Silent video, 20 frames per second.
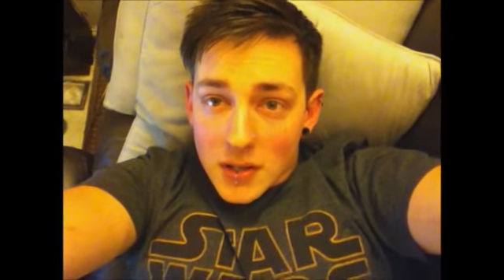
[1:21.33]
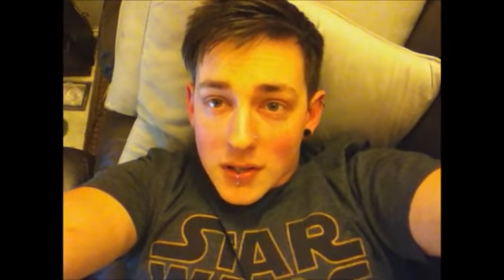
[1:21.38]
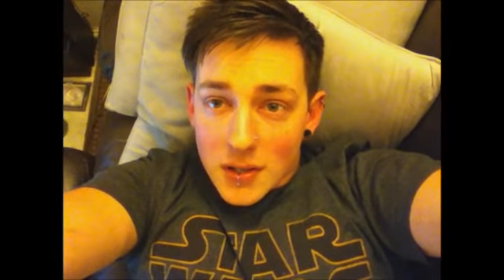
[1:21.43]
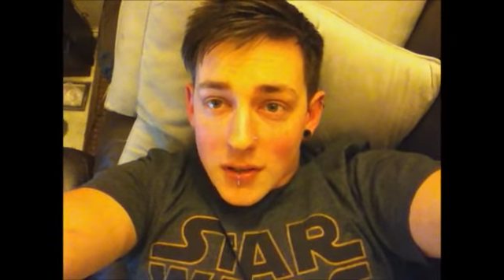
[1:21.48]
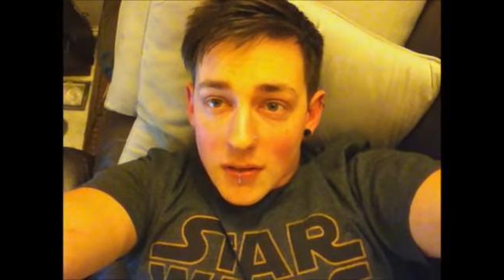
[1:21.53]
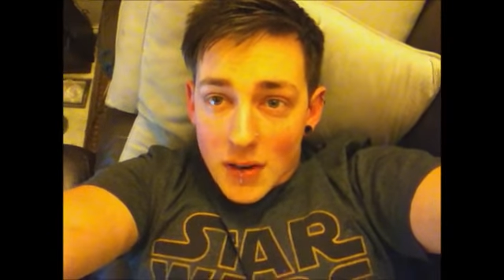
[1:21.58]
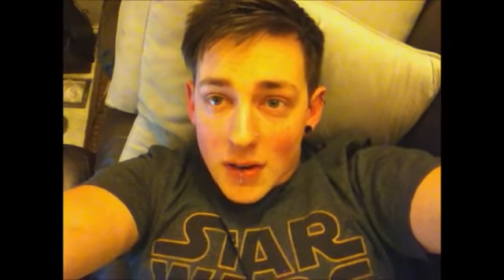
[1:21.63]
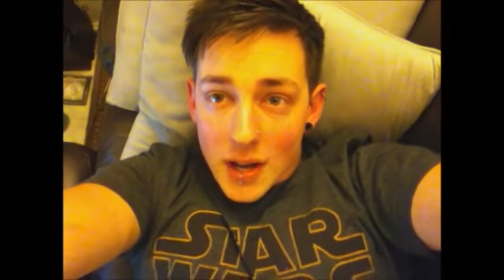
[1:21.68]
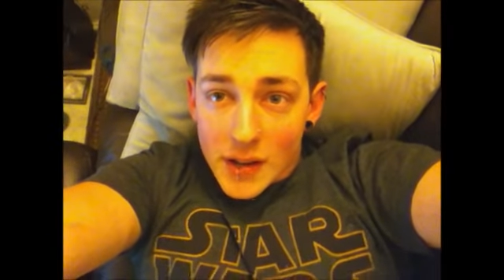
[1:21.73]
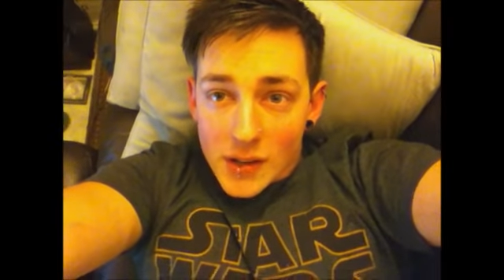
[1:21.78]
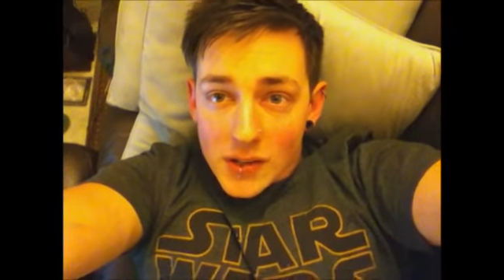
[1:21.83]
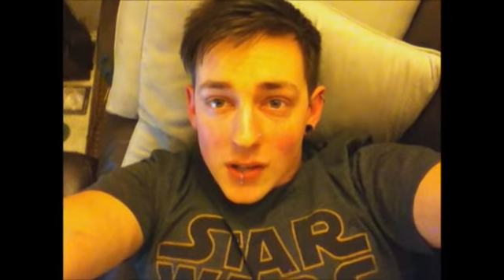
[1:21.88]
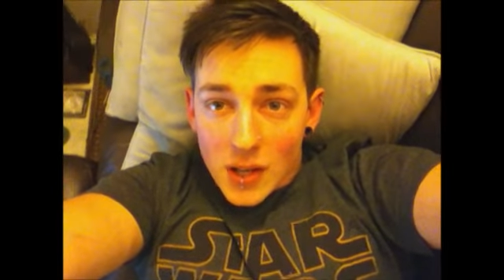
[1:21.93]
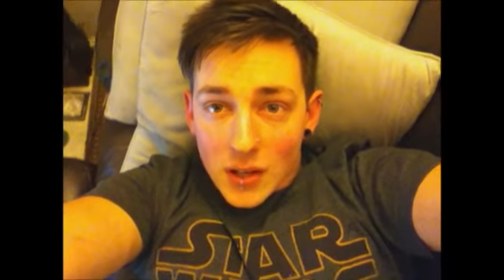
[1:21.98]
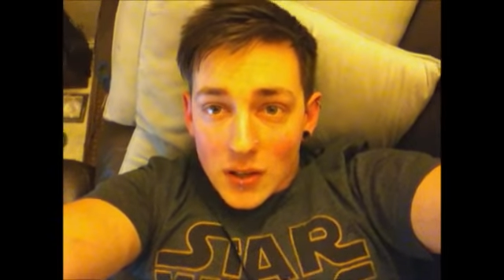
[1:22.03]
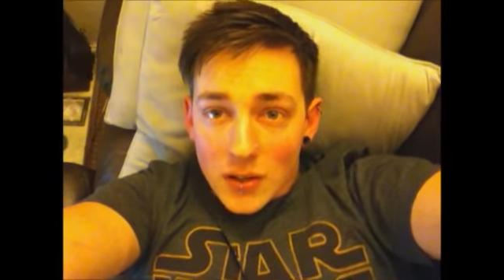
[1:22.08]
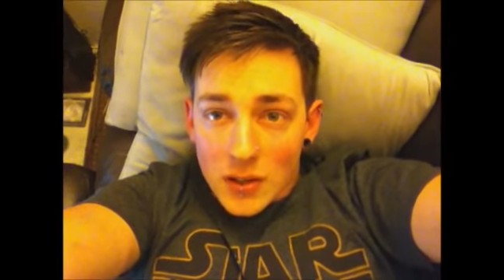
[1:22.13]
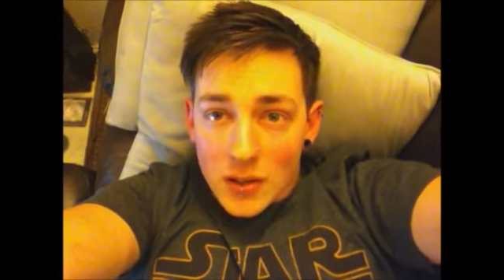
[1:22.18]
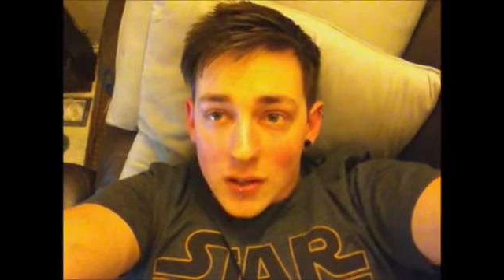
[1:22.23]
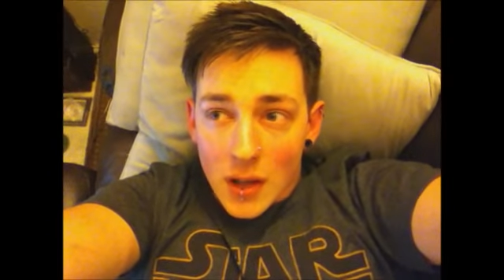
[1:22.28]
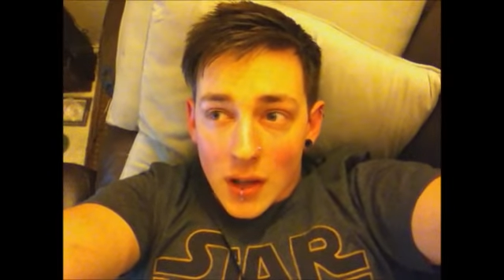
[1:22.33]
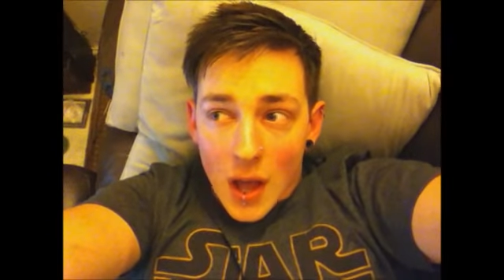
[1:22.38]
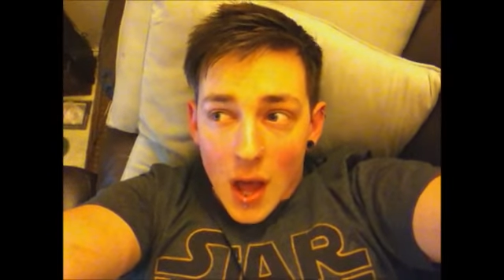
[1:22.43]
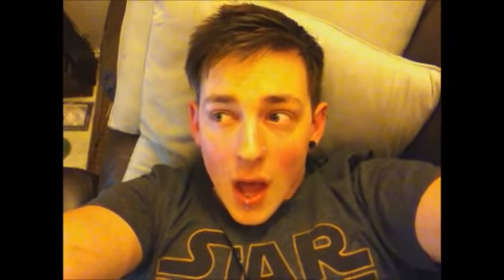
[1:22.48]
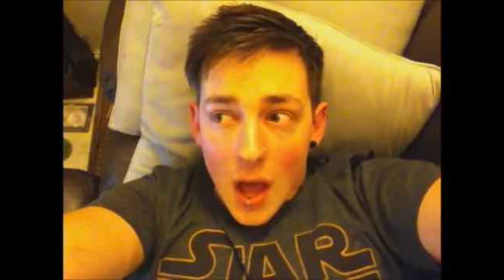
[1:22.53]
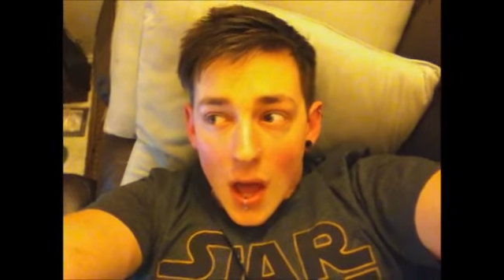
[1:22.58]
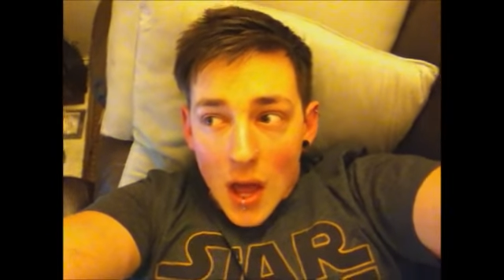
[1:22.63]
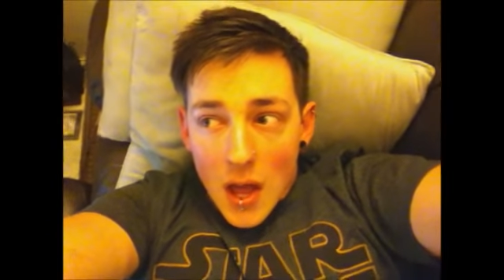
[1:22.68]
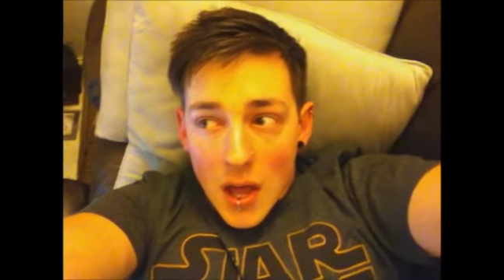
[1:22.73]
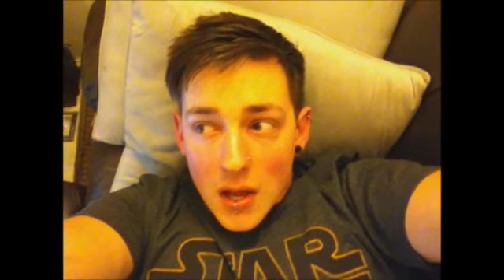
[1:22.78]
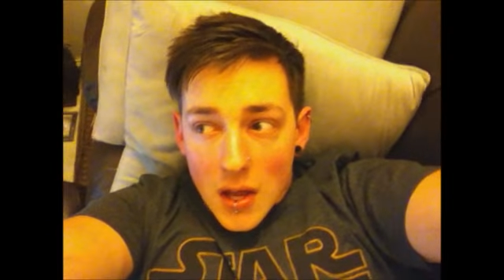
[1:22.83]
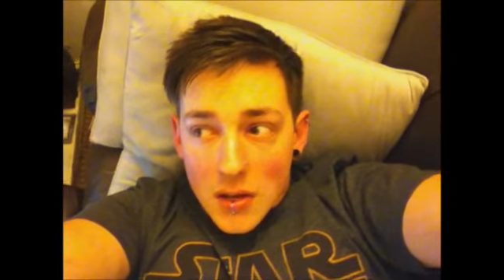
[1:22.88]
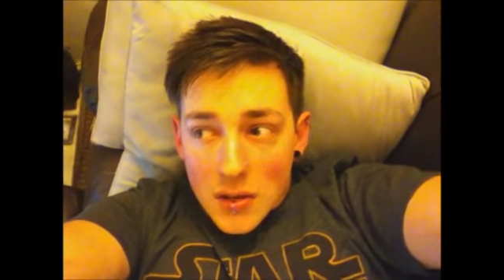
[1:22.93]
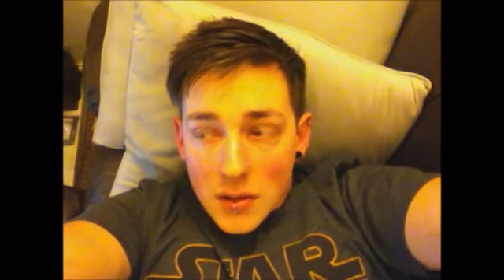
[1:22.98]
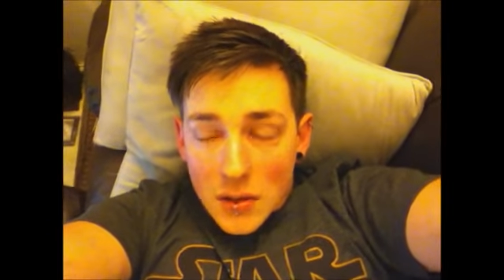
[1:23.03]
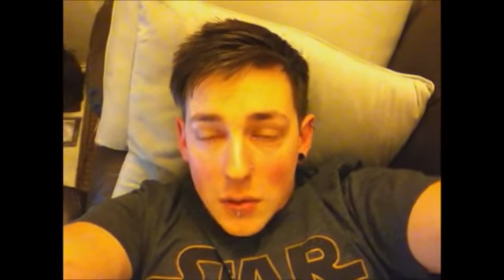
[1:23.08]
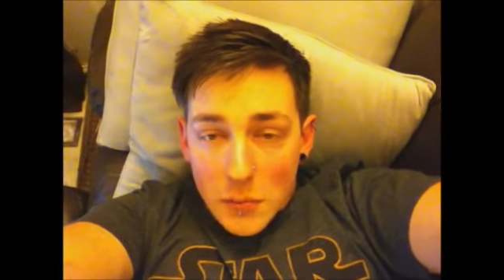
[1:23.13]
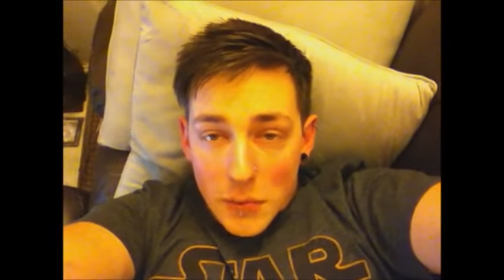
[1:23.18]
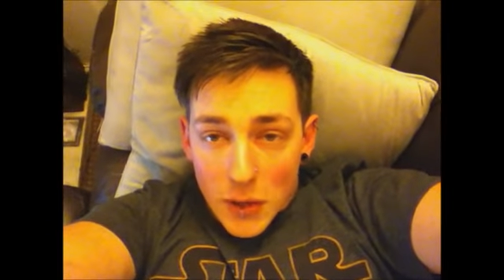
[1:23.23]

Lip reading: So the next section is going to